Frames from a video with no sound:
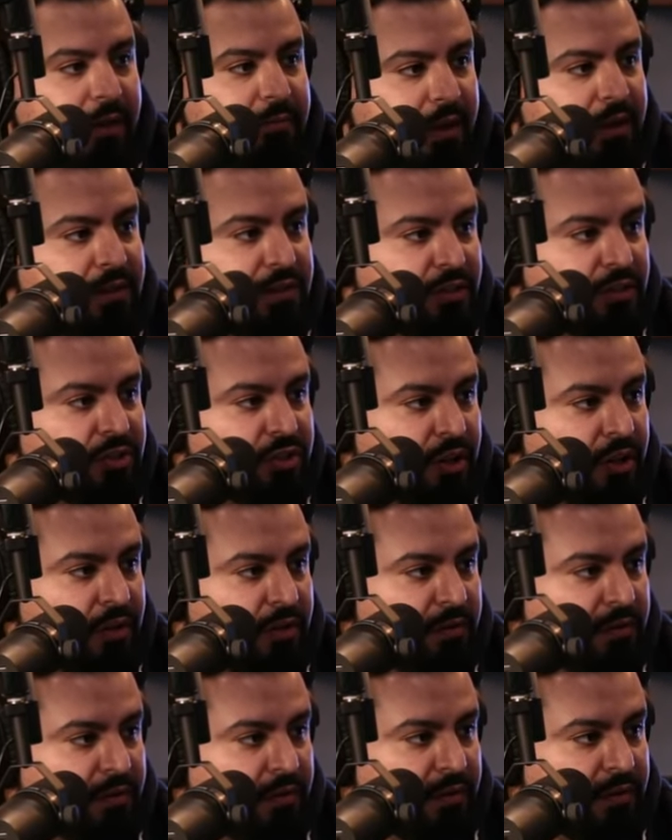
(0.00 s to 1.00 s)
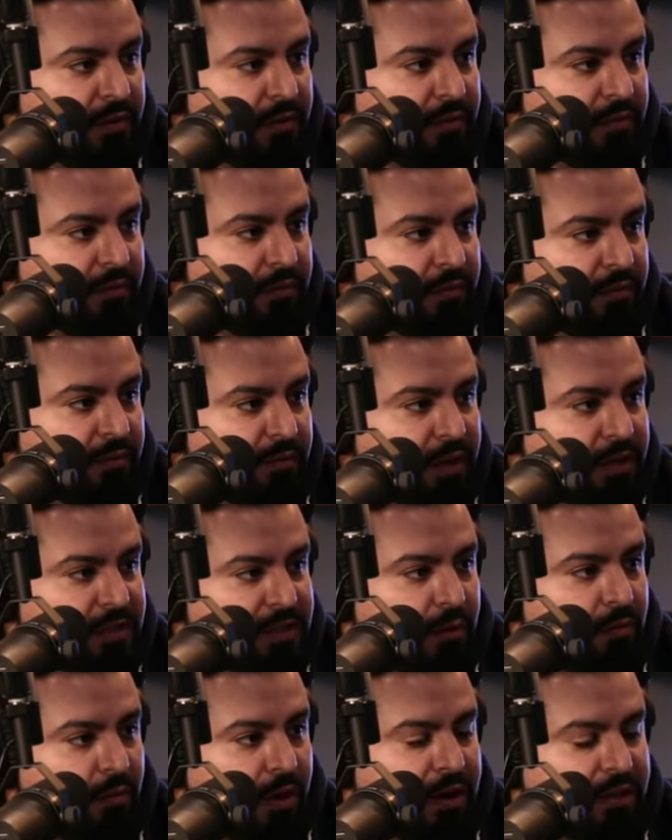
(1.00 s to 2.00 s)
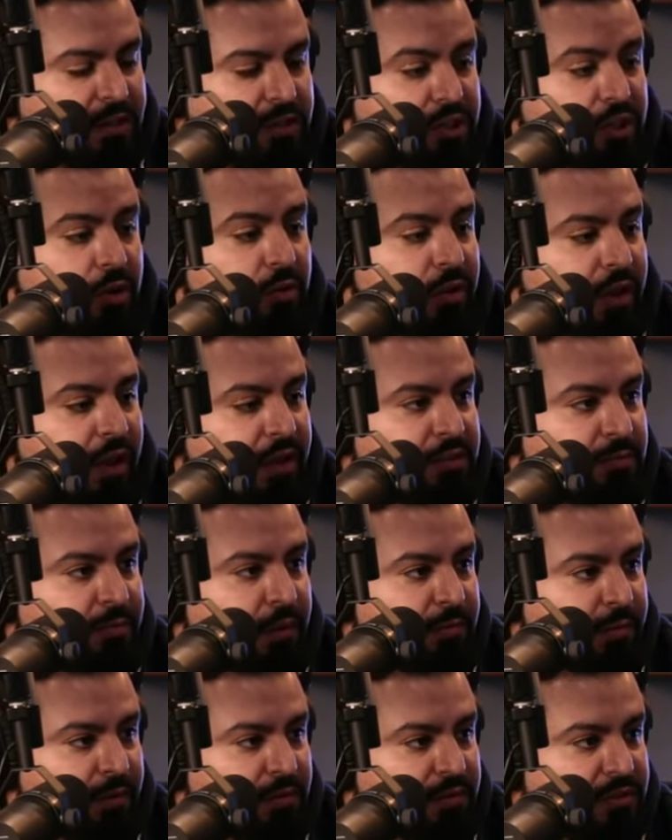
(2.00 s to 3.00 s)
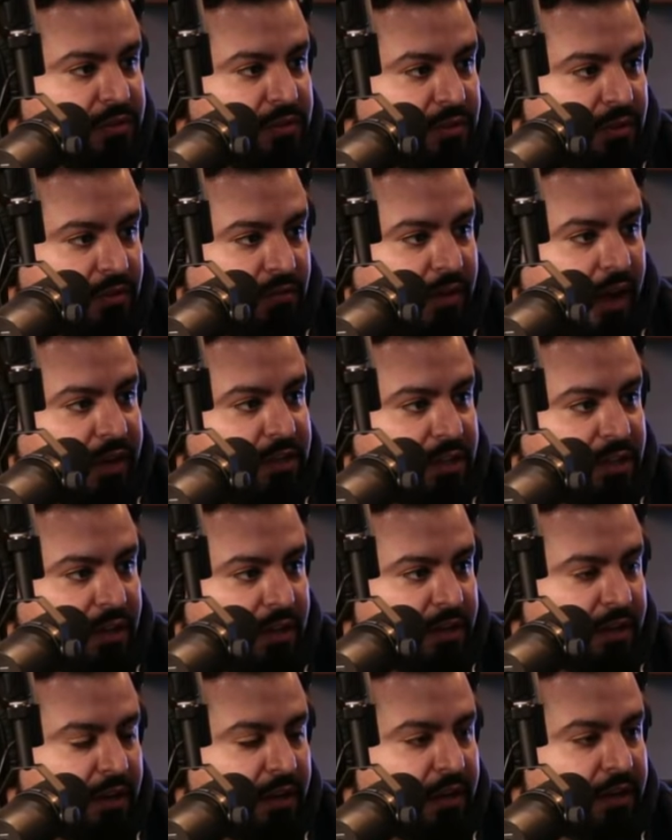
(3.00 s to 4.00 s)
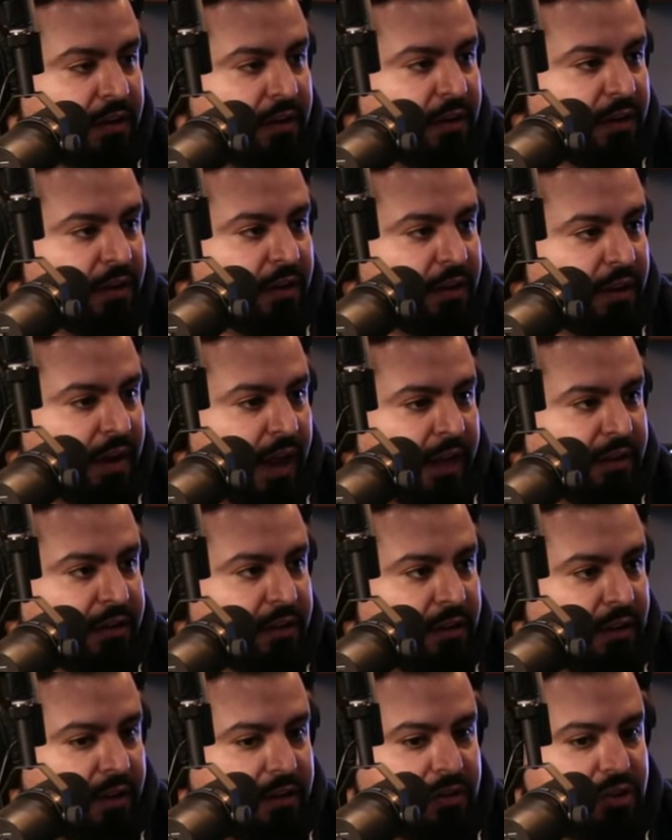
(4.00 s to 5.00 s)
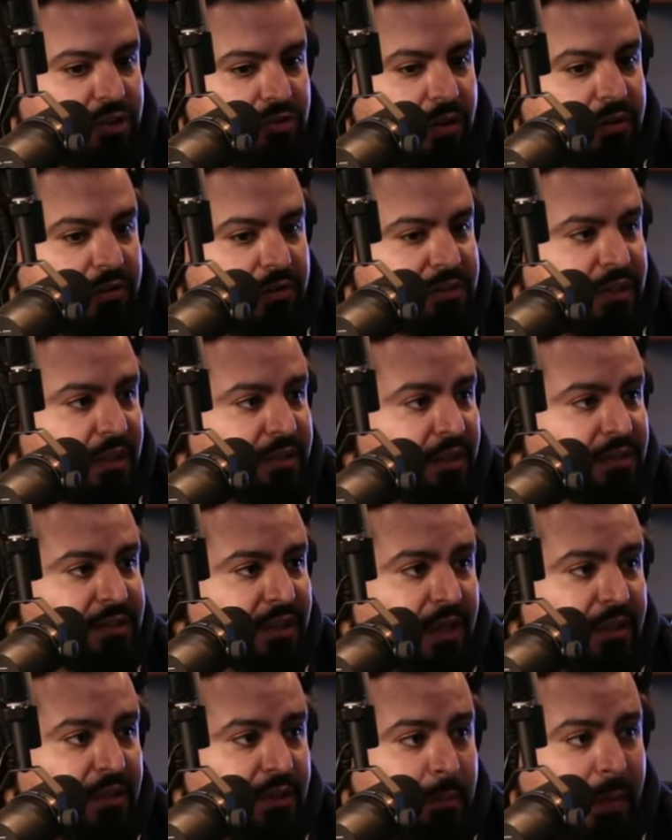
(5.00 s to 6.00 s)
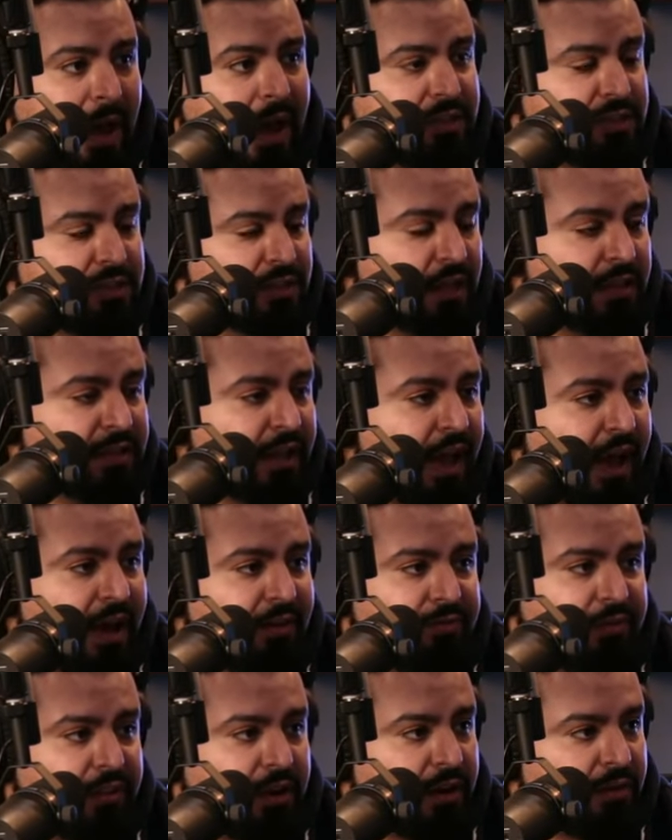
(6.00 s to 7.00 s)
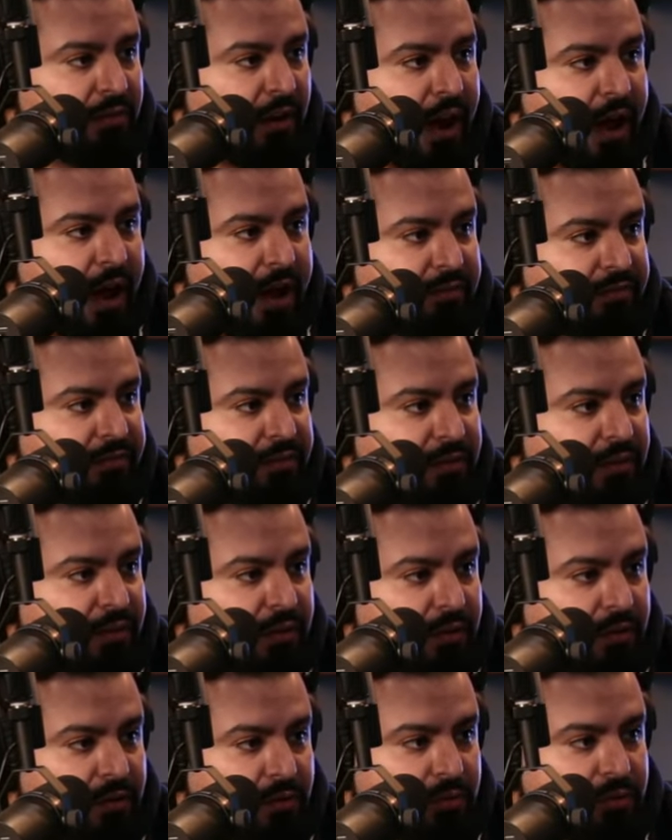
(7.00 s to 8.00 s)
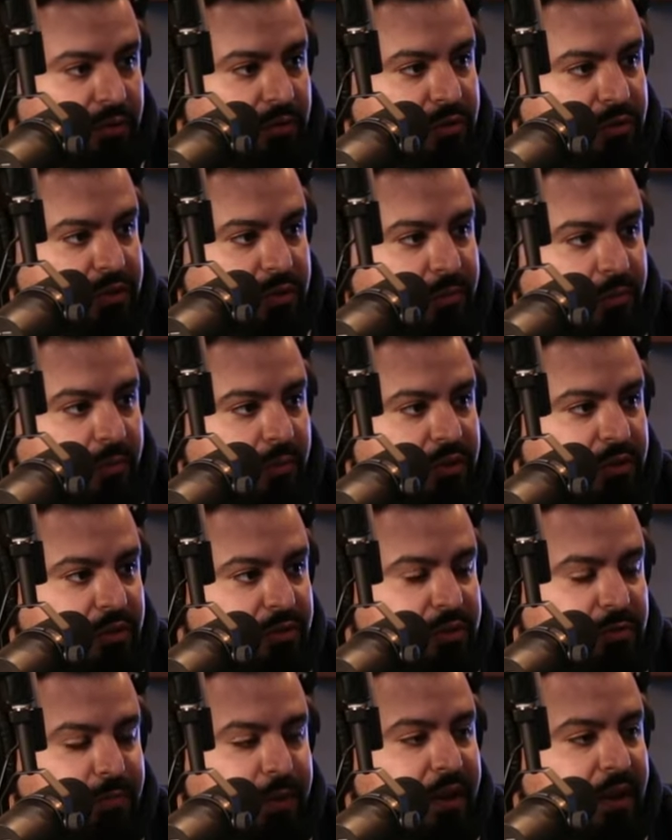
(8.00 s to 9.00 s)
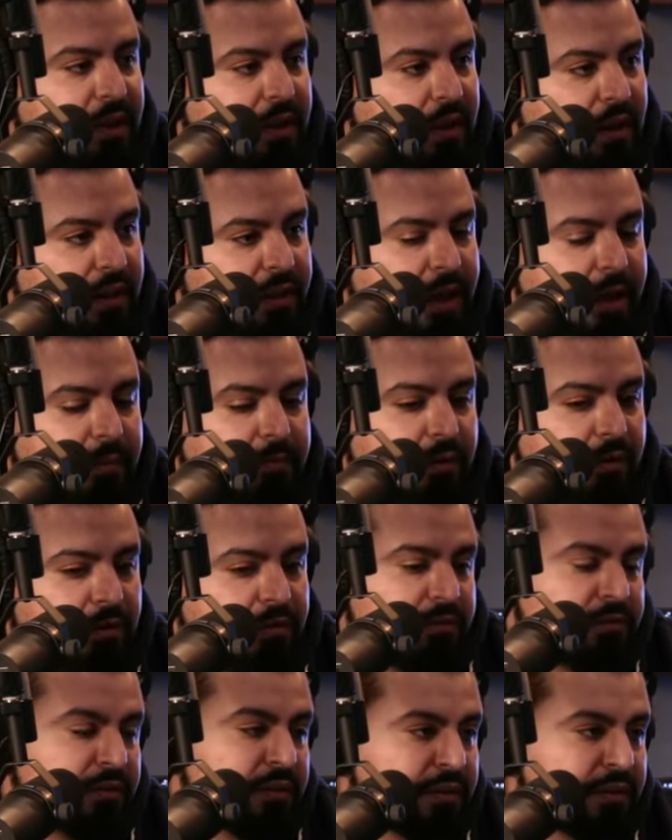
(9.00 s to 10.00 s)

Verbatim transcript: i made the show because i wanted to showcase people's direction and and and and the struggles that they take the passion that they have for their craft you were, when you're speaking on that, bro,